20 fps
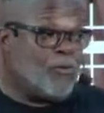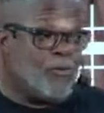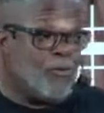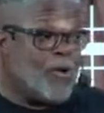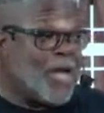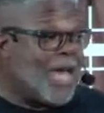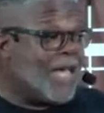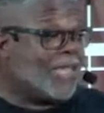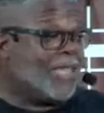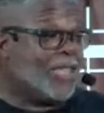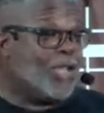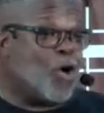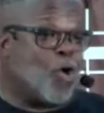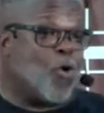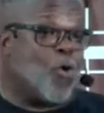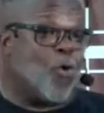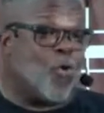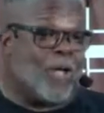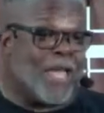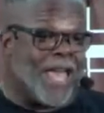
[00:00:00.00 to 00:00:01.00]
know how
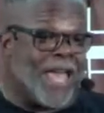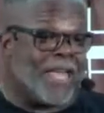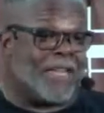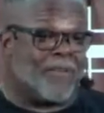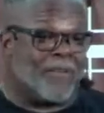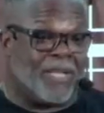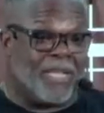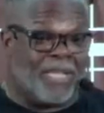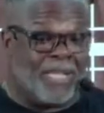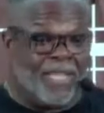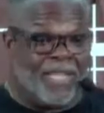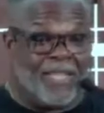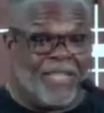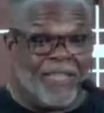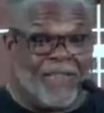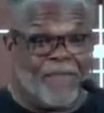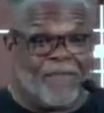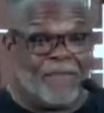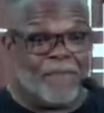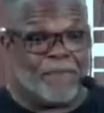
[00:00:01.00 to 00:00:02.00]
long Adam and
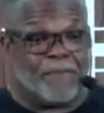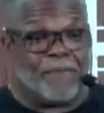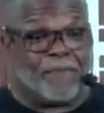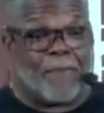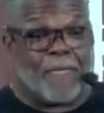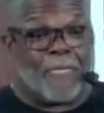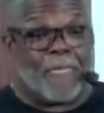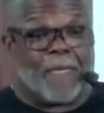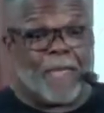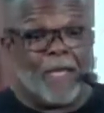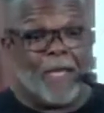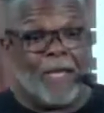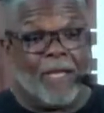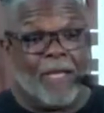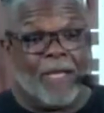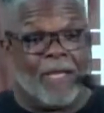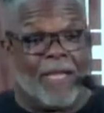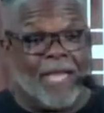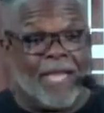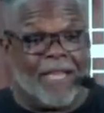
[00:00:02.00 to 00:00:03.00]
Eve
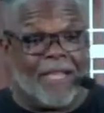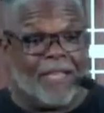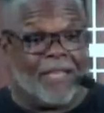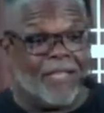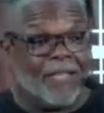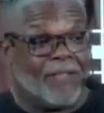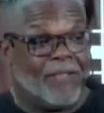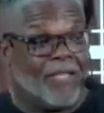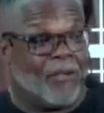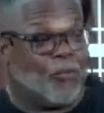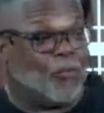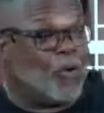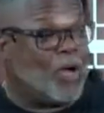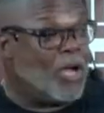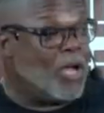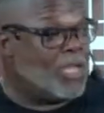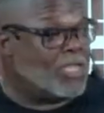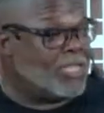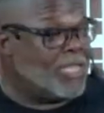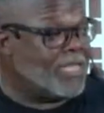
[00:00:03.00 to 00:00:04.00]
it
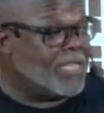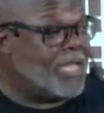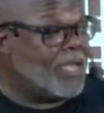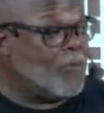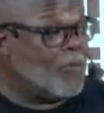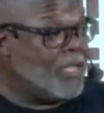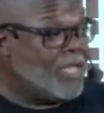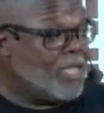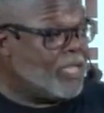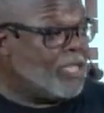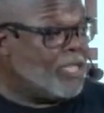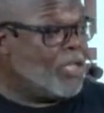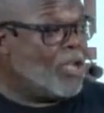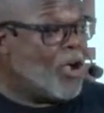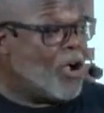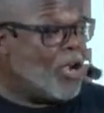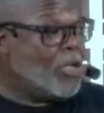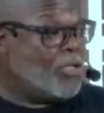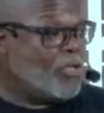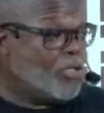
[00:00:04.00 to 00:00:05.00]
was that they were in the
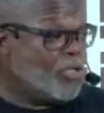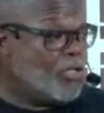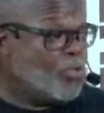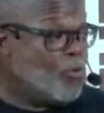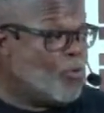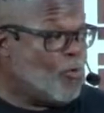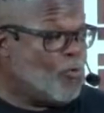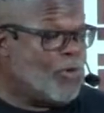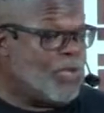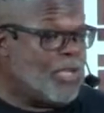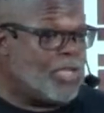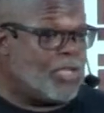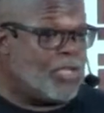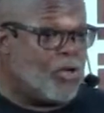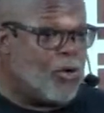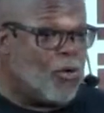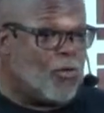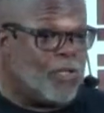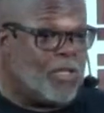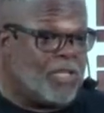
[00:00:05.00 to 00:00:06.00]
garden. The story is
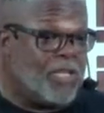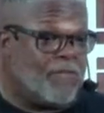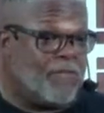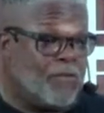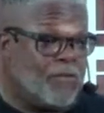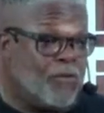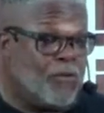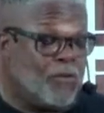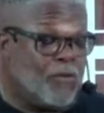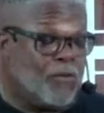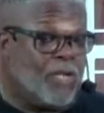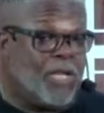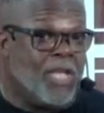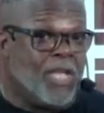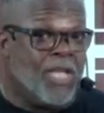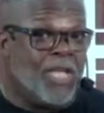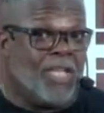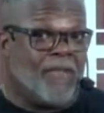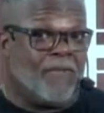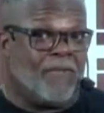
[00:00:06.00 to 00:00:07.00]
told, and
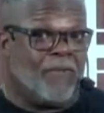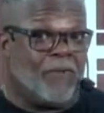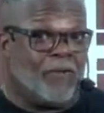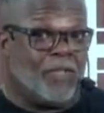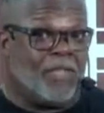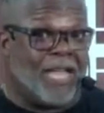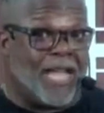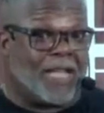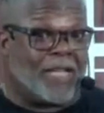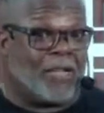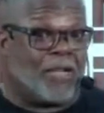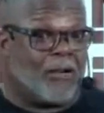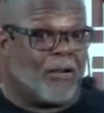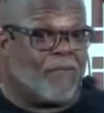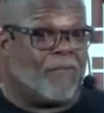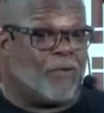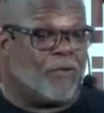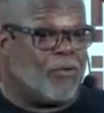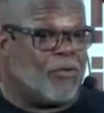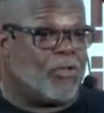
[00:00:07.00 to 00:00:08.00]
if you're not
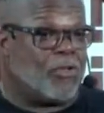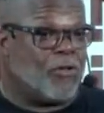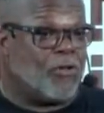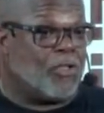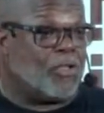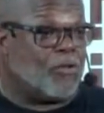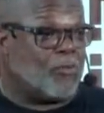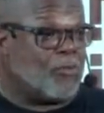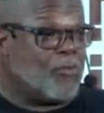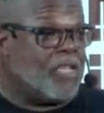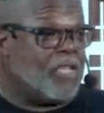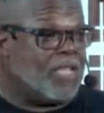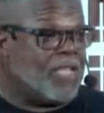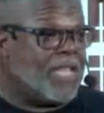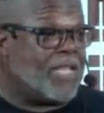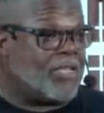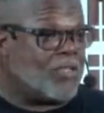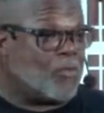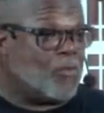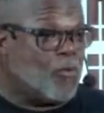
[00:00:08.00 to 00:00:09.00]
careful, you start to read
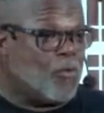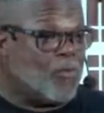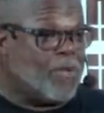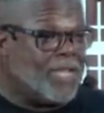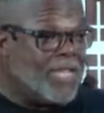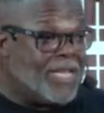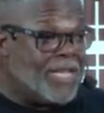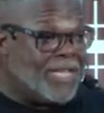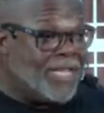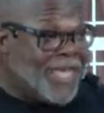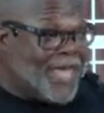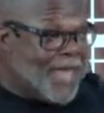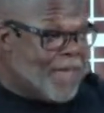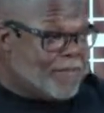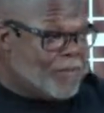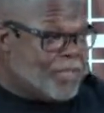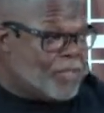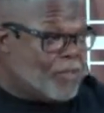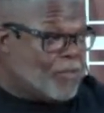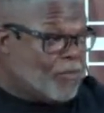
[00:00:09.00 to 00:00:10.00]
that story in a
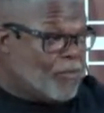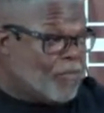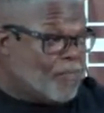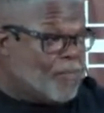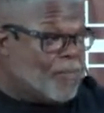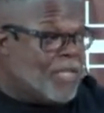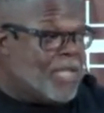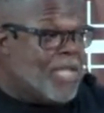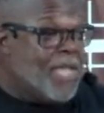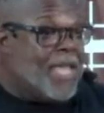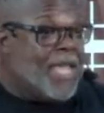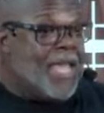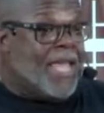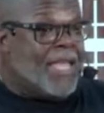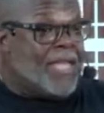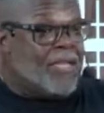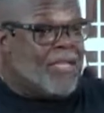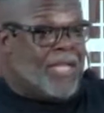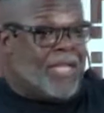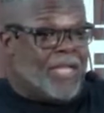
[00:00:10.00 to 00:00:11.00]
capsule.
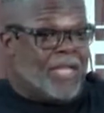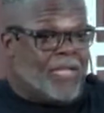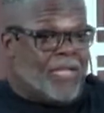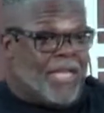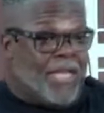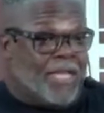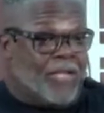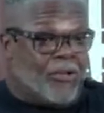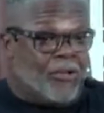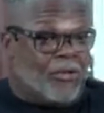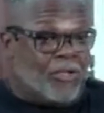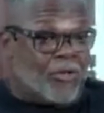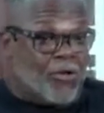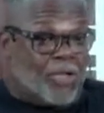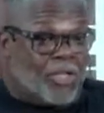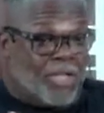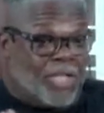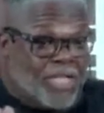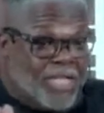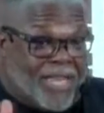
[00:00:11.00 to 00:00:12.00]
And you
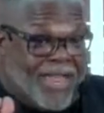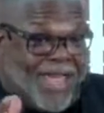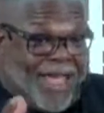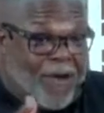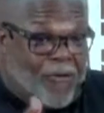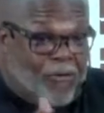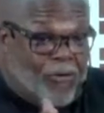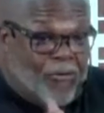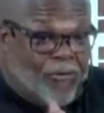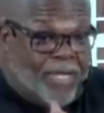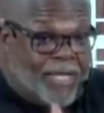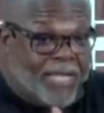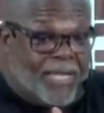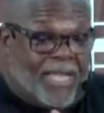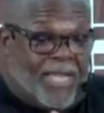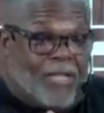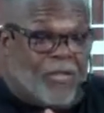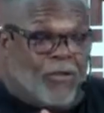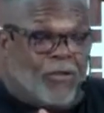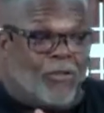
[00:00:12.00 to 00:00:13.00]
start to narrow it,
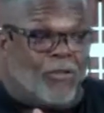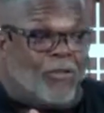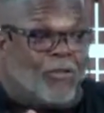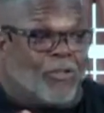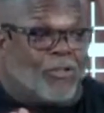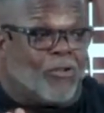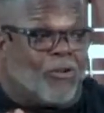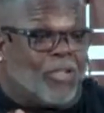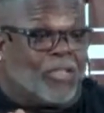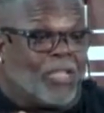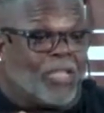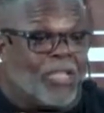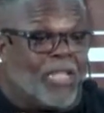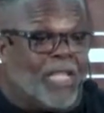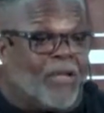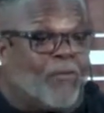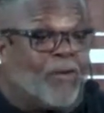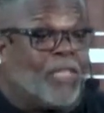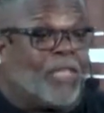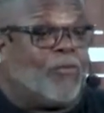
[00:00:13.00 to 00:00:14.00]
and you start to
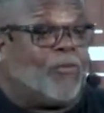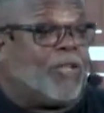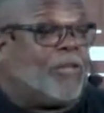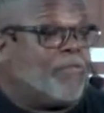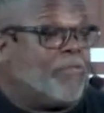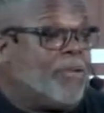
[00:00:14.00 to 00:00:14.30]
think, well, it wasn't